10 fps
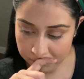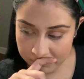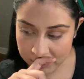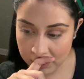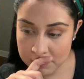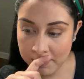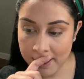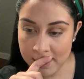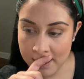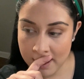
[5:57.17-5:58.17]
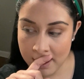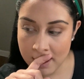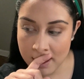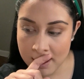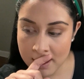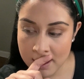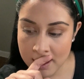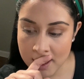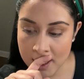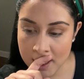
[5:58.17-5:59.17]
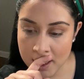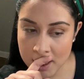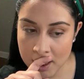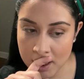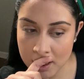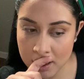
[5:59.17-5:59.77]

Excuse me. And then,